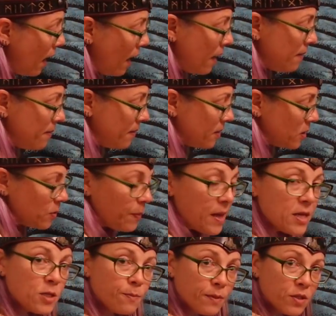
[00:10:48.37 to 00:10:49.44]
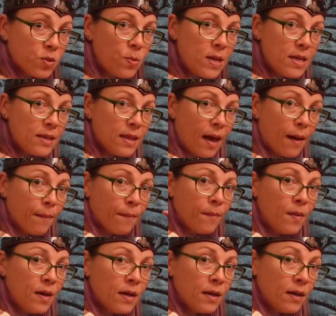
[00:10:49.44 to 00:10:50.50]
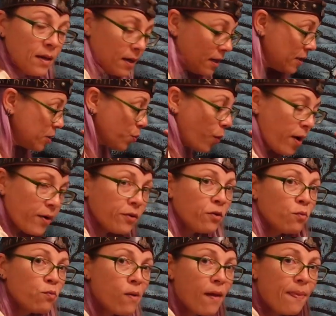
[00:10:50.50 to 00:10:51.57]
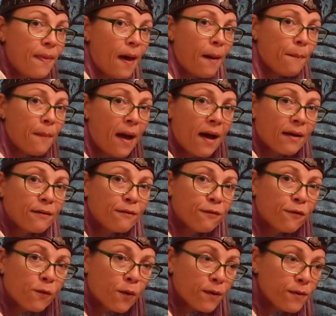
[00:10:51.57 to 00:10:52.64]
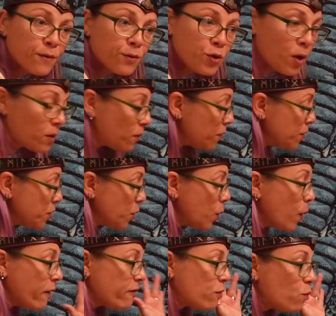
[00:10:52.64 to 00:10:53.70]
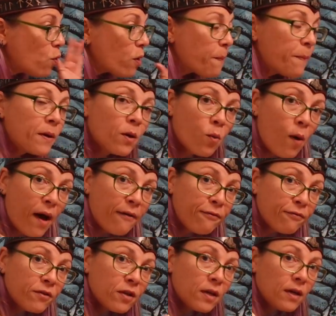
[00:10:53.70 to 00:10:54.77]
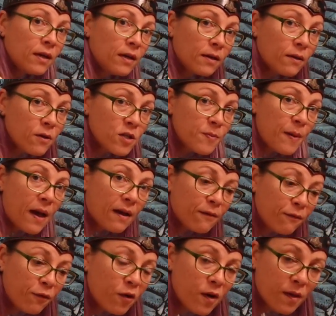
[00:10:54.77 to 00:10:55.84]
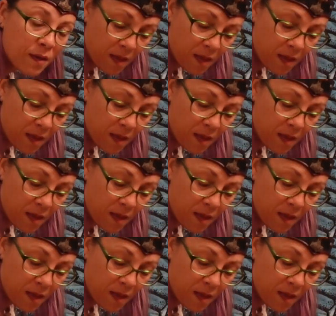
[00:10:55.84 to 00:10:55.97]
And the space between them is where you run that back and forth shuttle. So you have a warp and a weft, goes back and forth,